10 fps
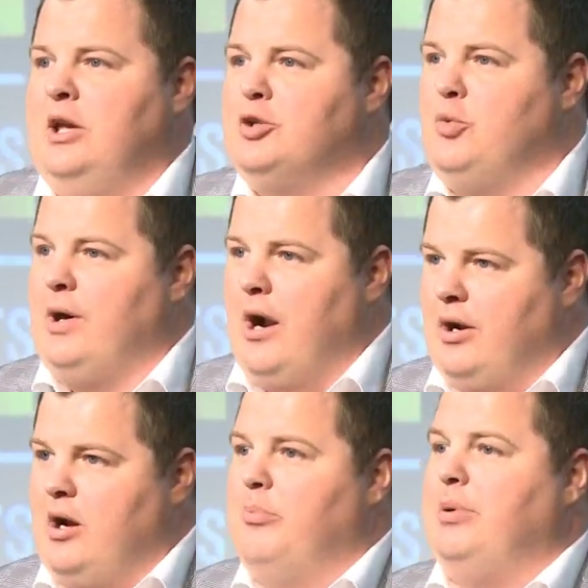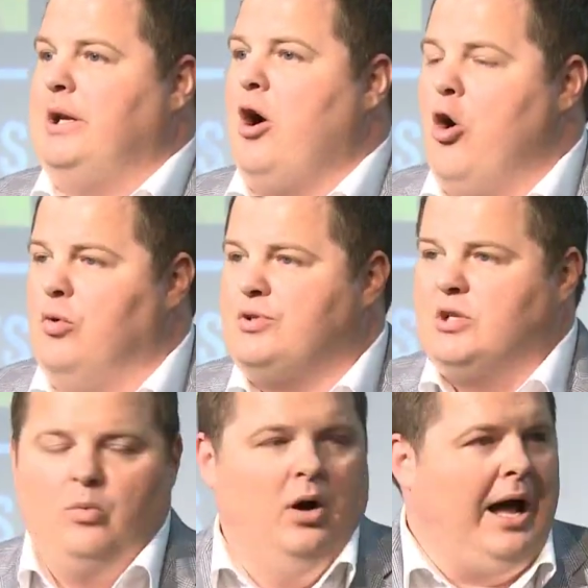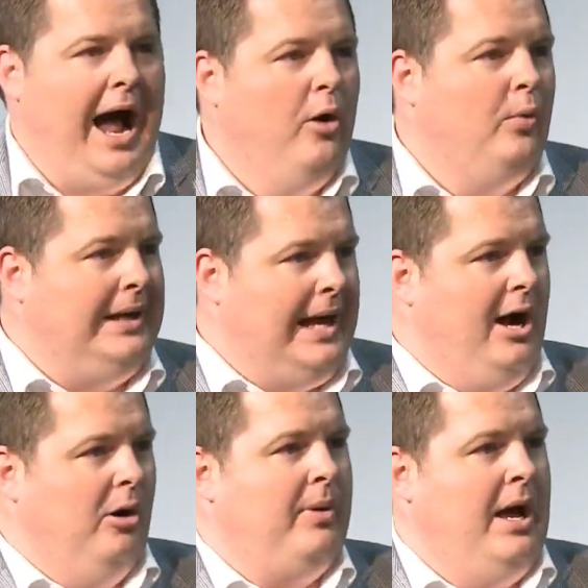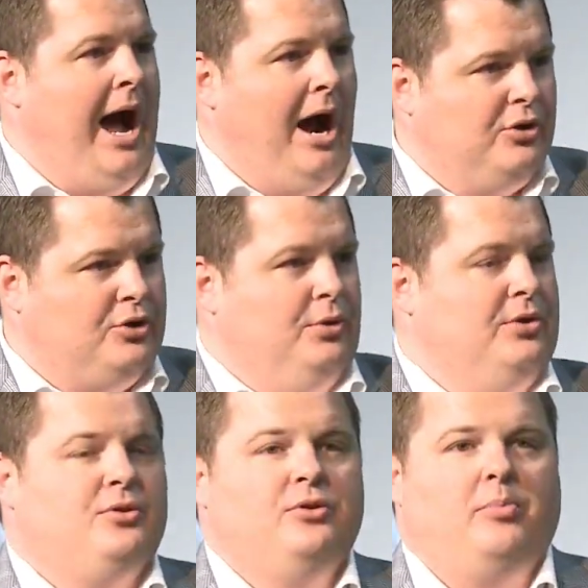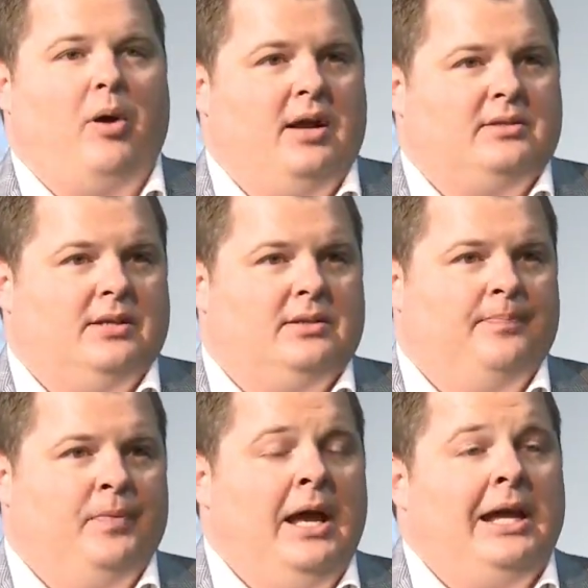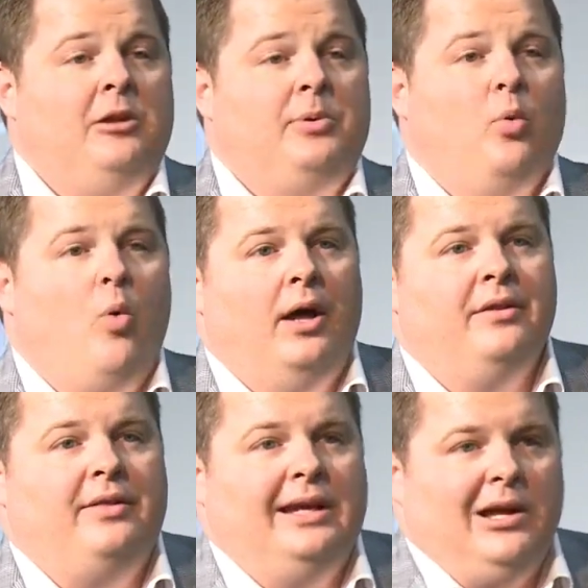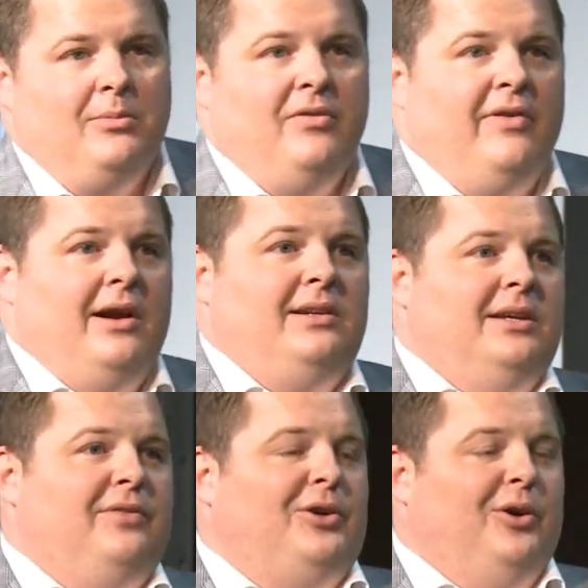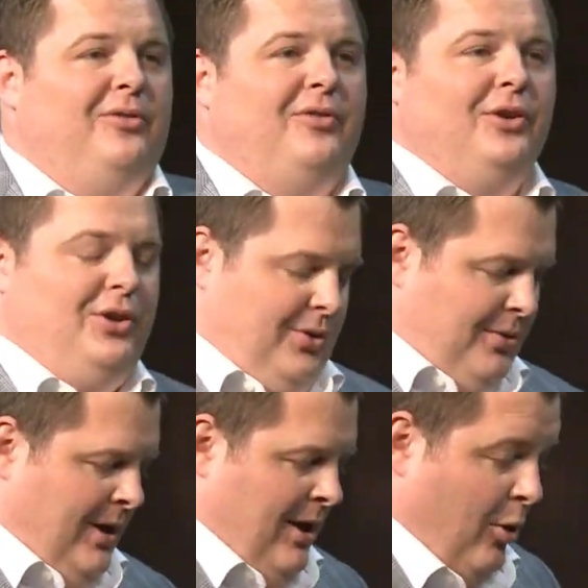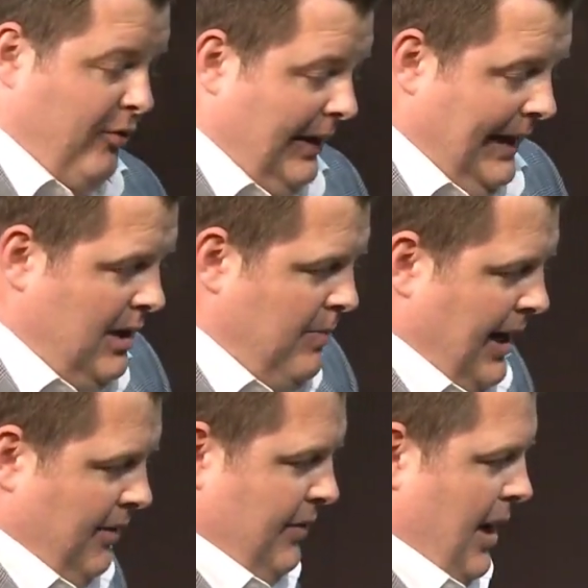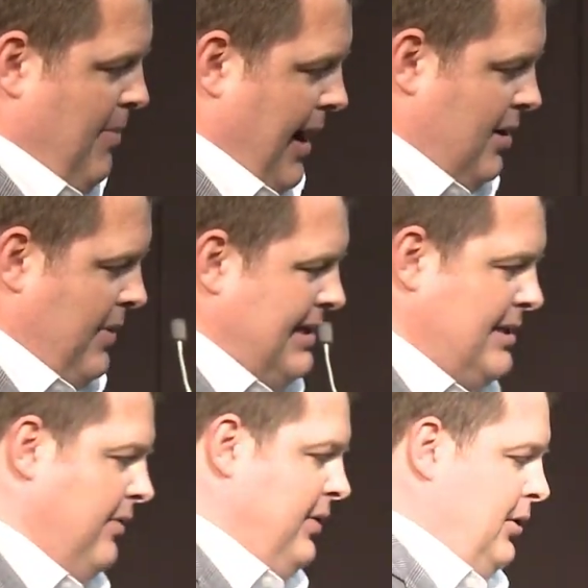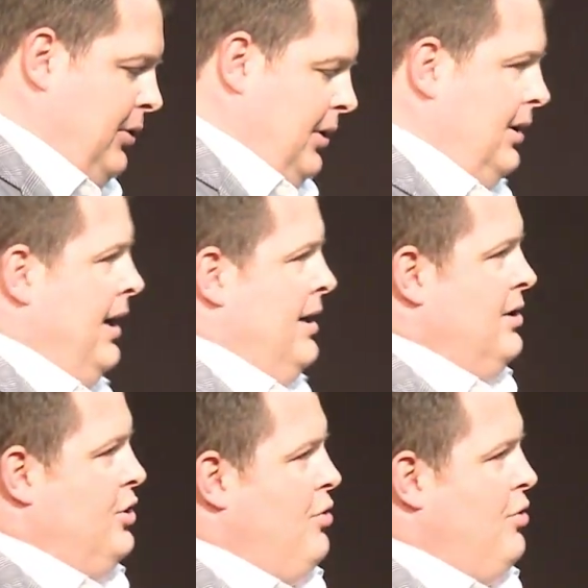is what our company owns and what how we help our students through the process. It'd be one thing that would be very difficult for you or for anybody for that matter, myself included, to